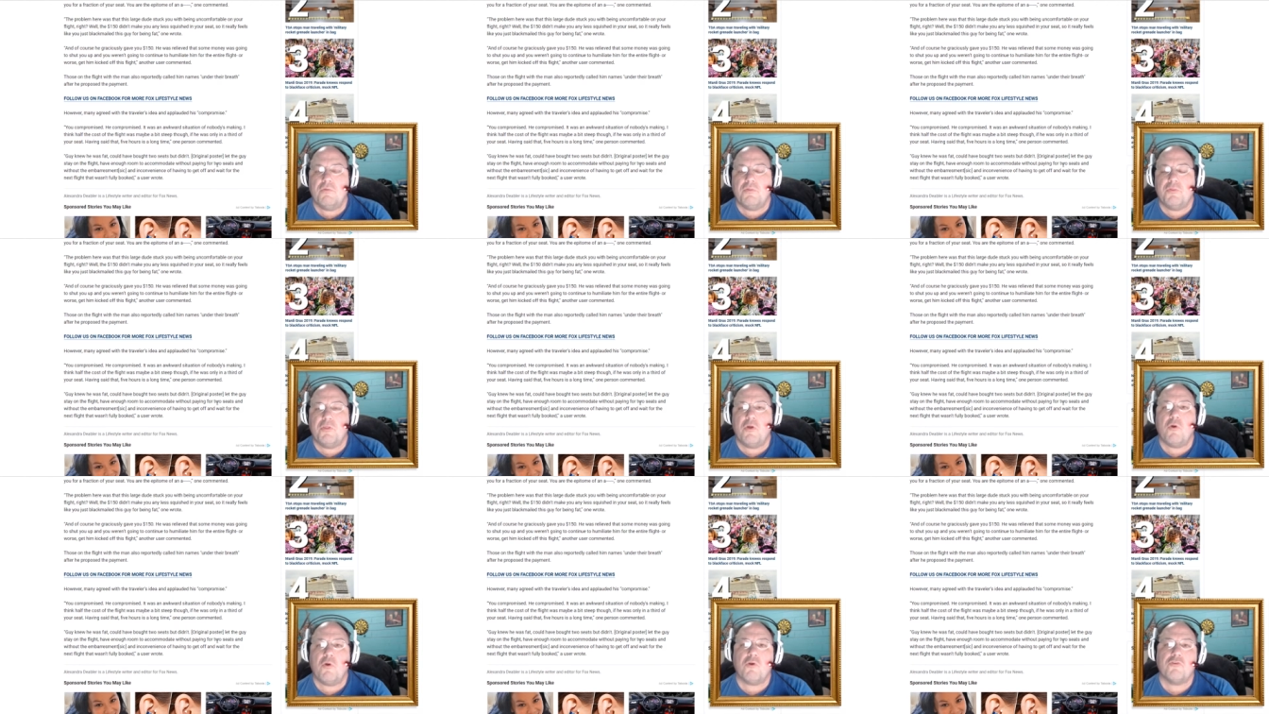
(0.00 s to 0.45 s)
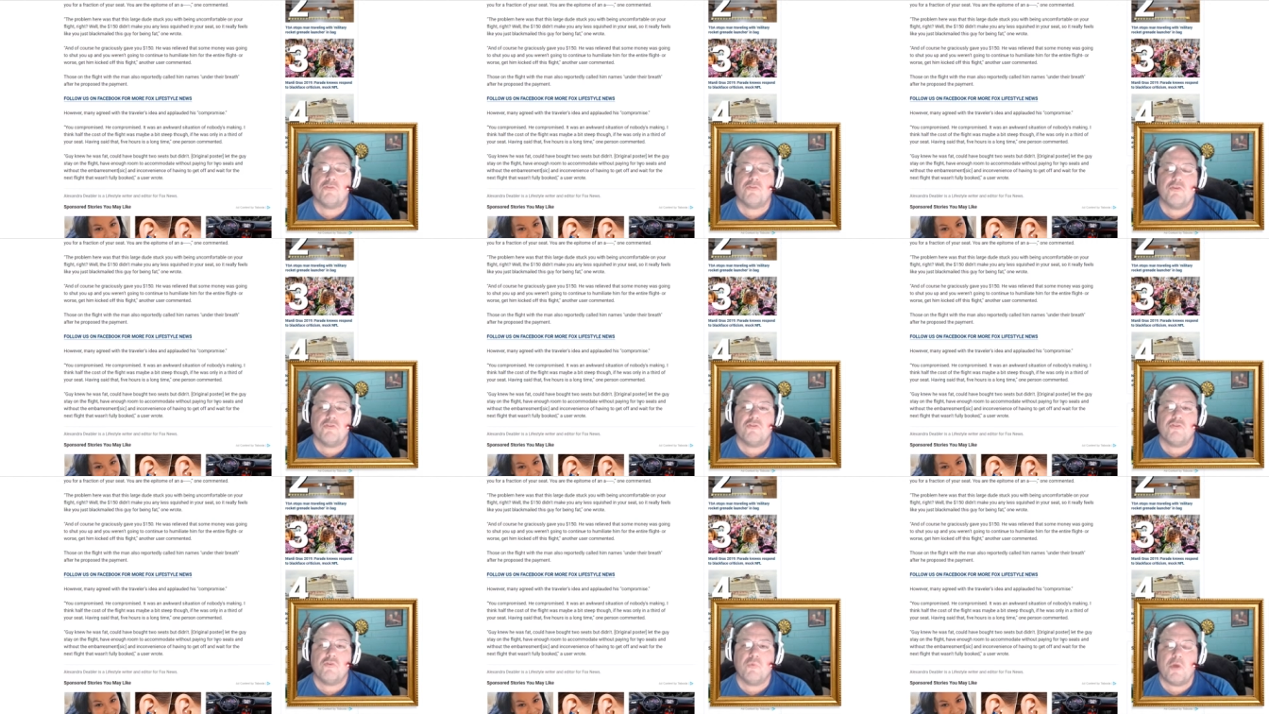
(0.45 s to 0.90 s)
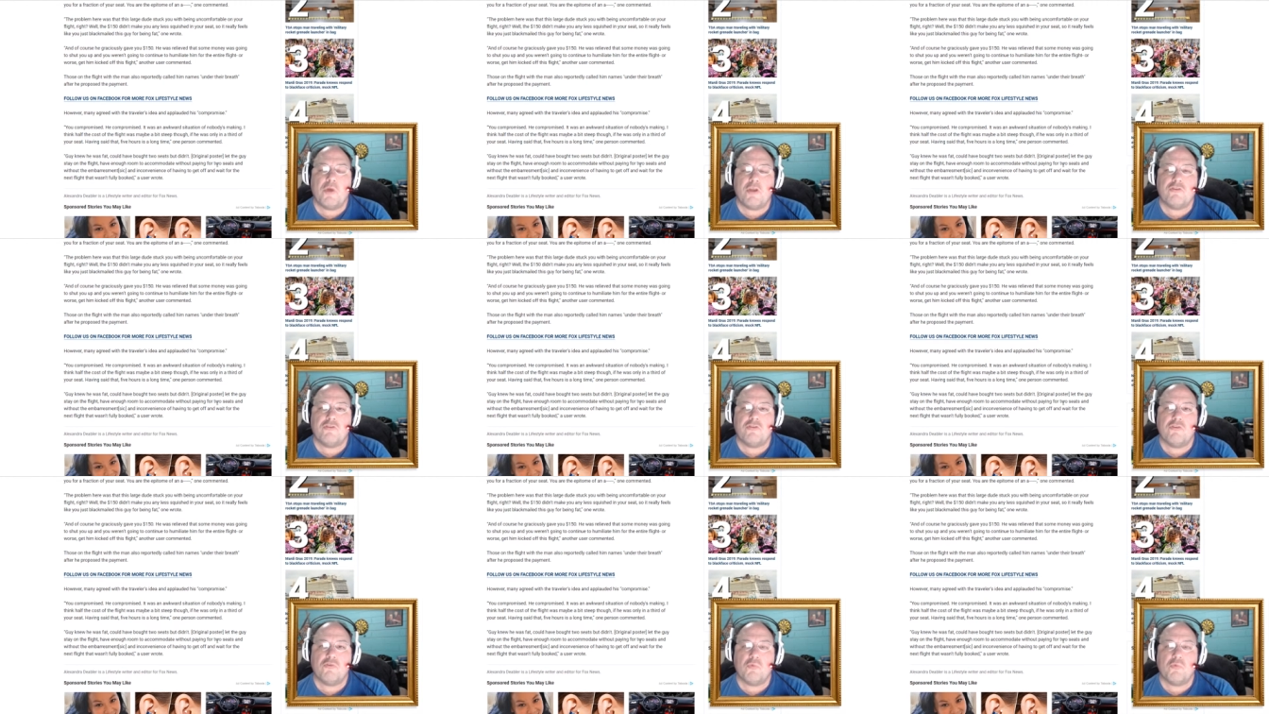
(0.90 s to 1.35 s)
there are
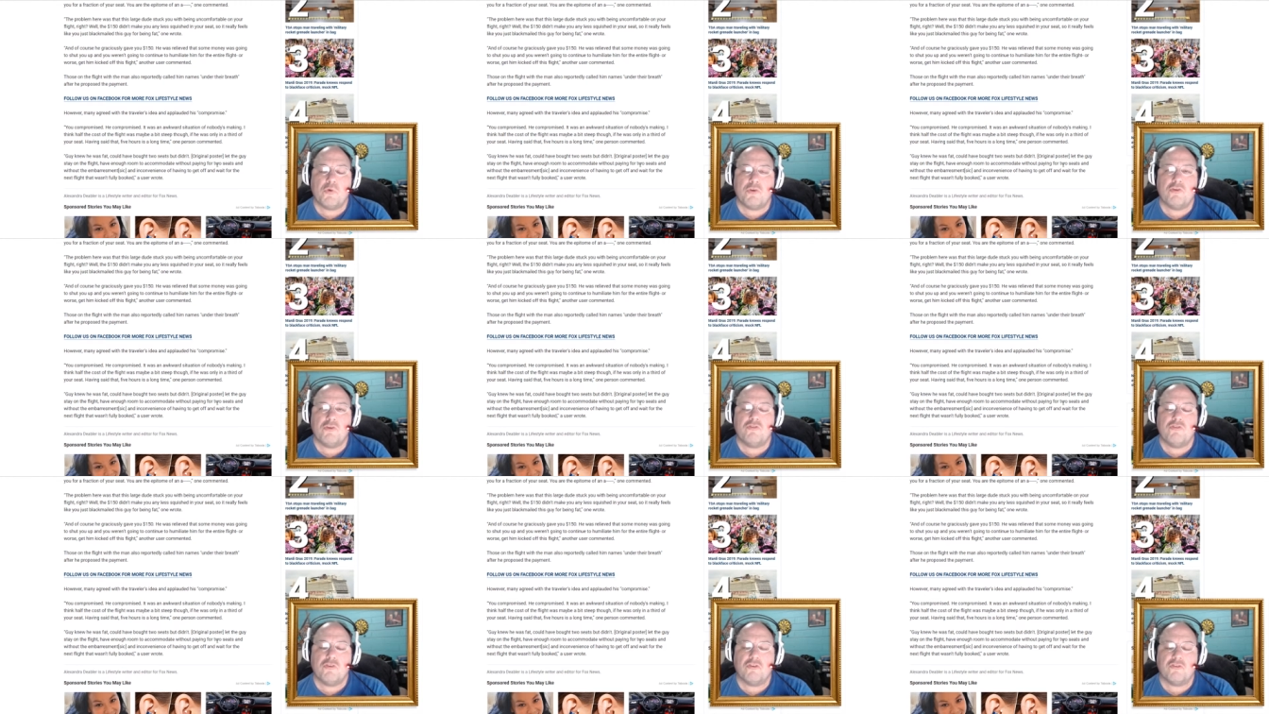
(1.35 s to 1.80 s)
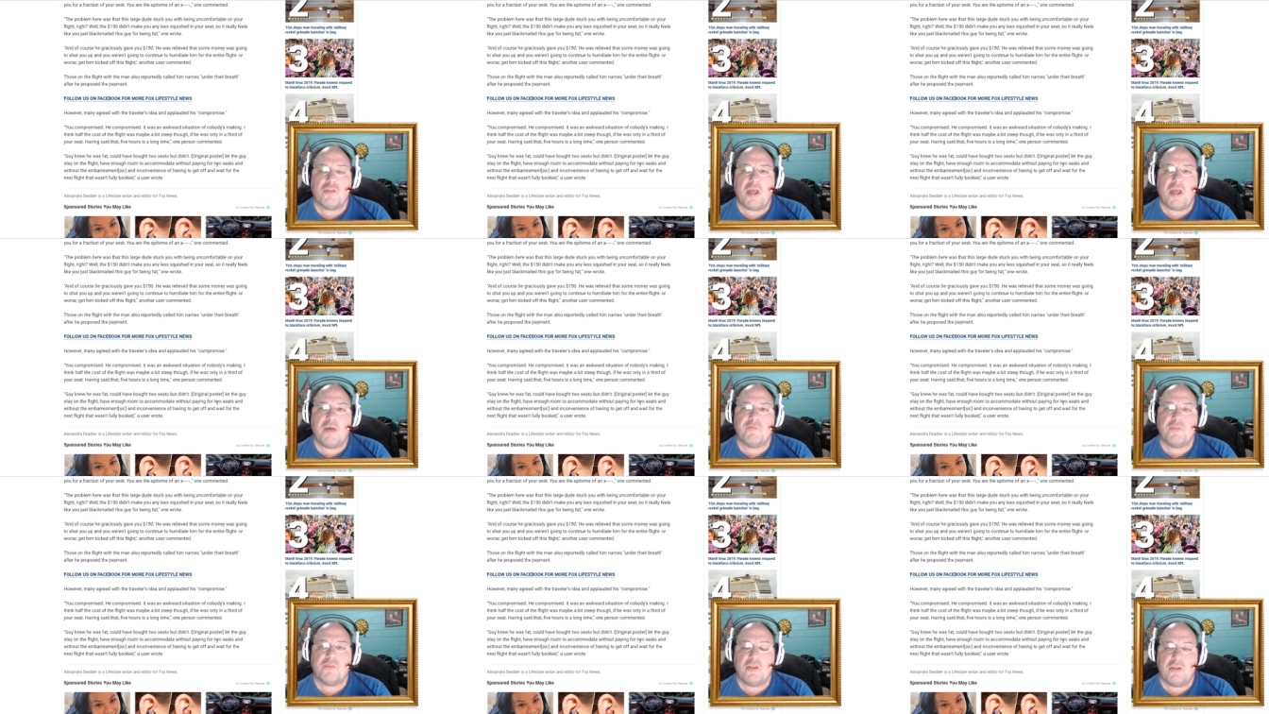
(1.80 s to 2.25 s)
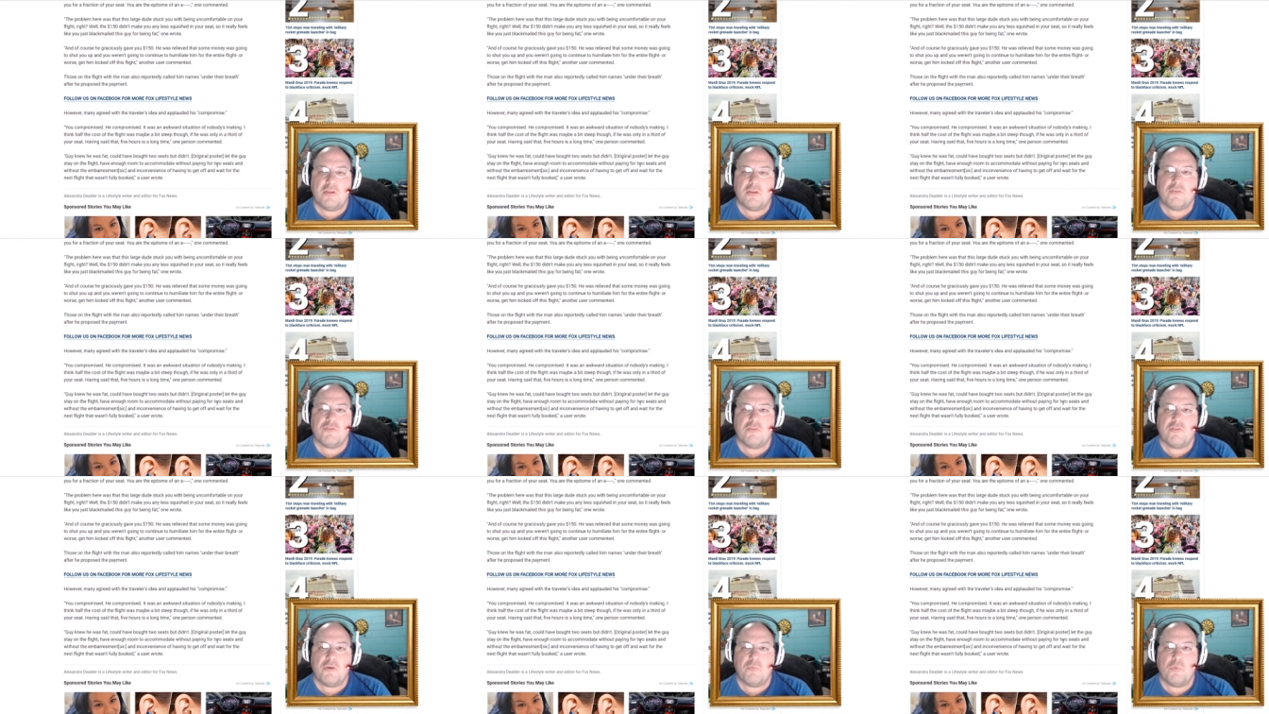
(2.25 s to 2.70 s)
situations where you just have to hit
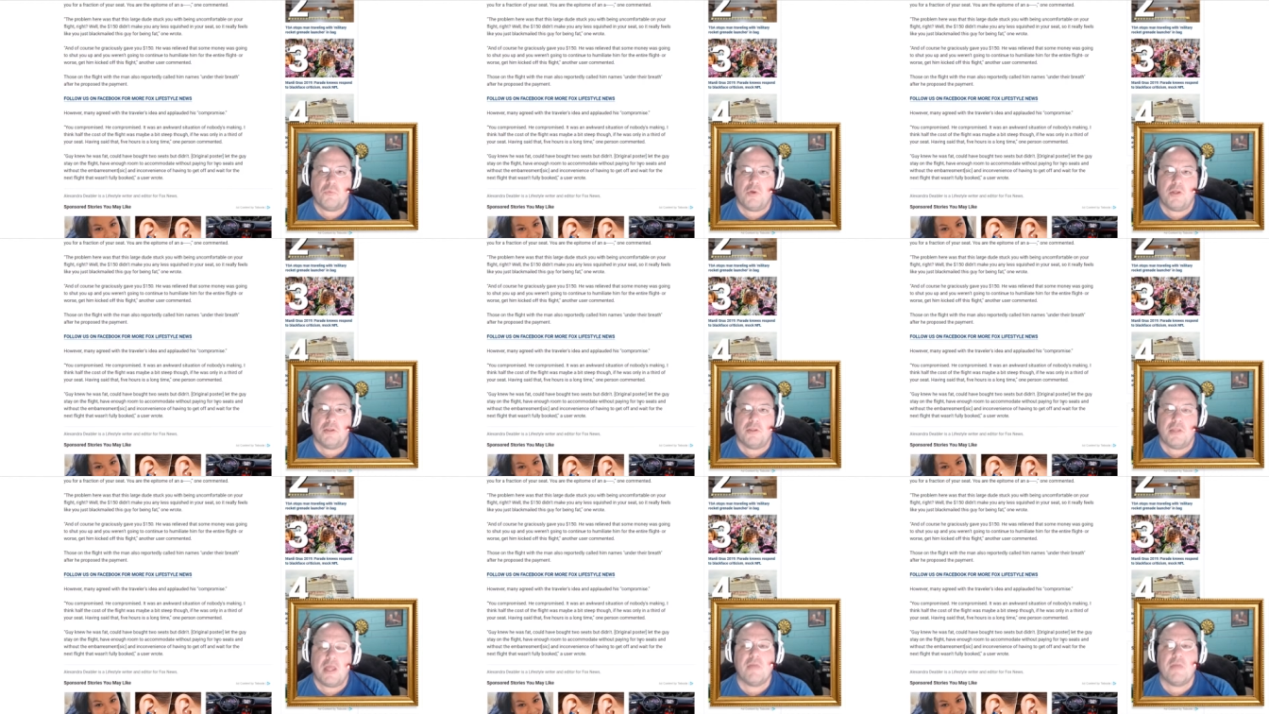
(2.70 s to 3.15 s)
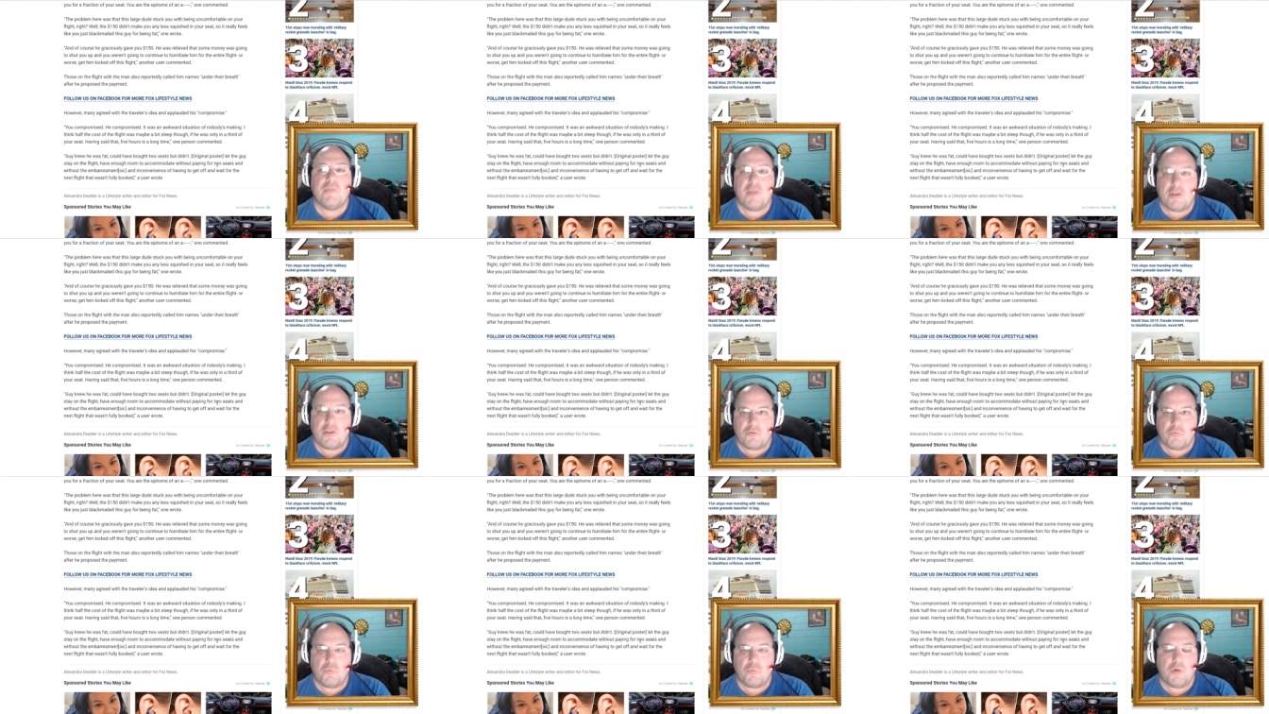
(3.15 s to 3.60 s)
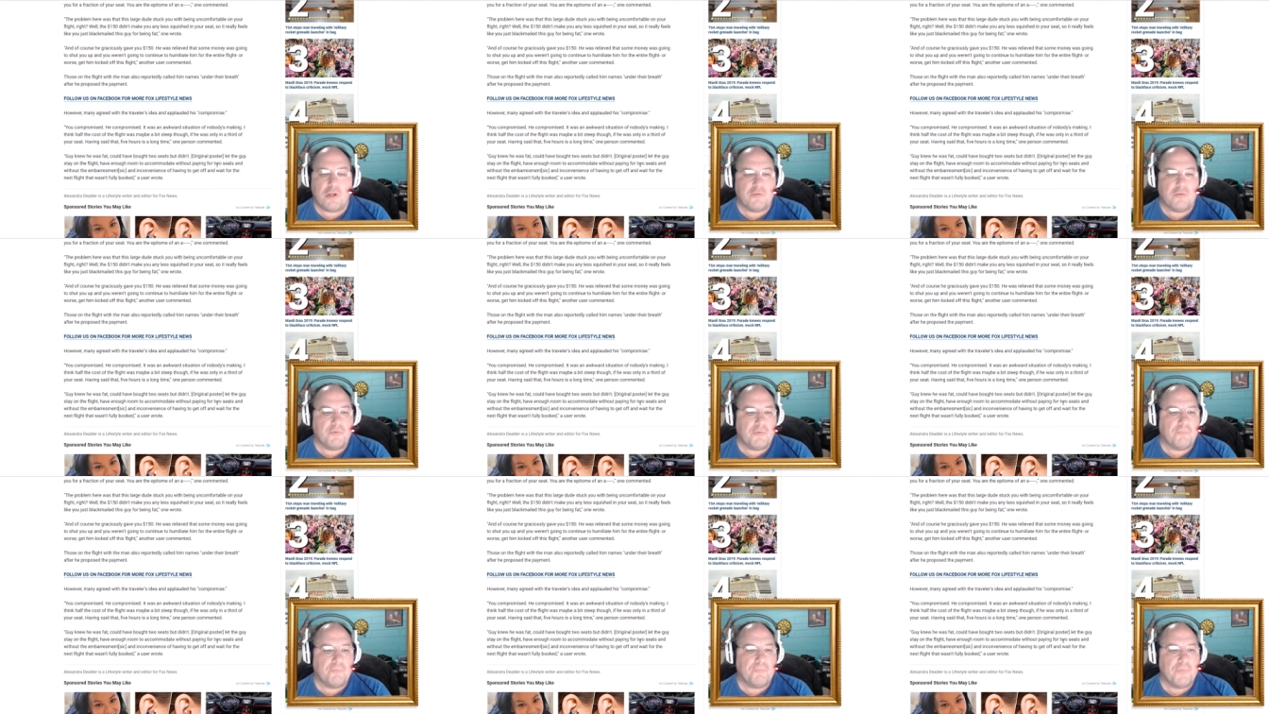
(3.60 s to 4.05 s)
someone, and that's one of
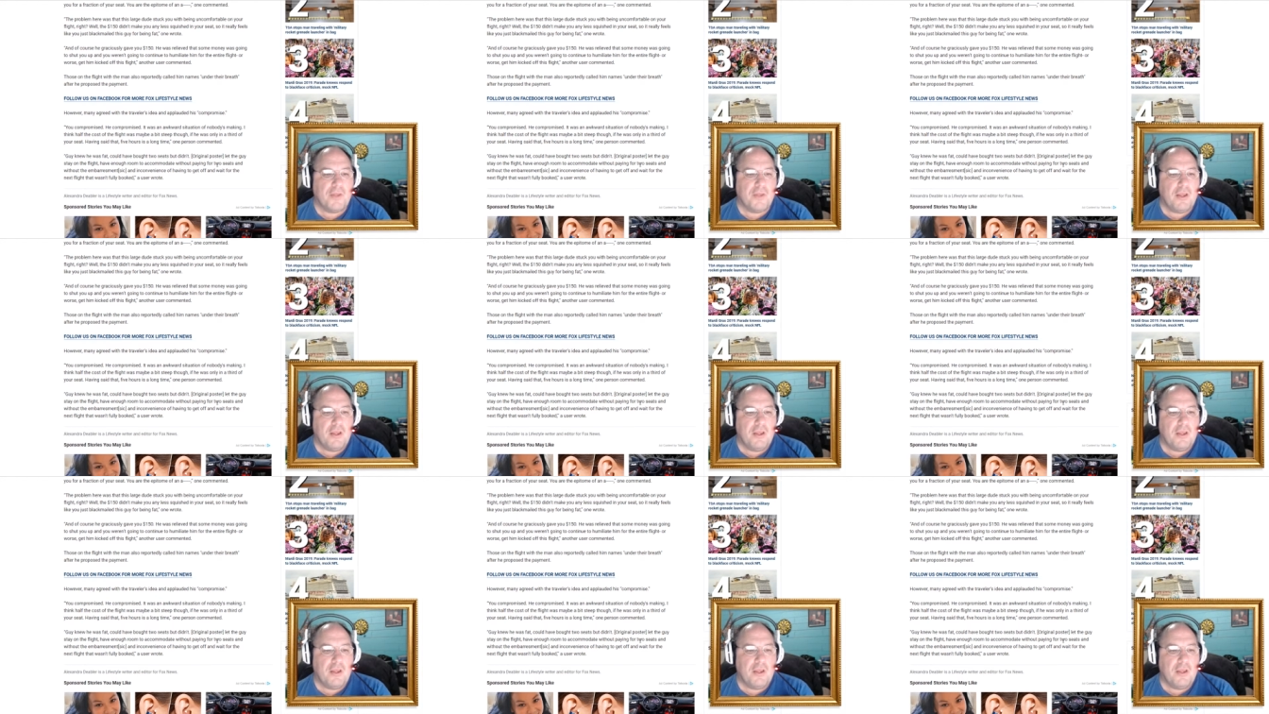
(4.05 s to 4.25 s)
them.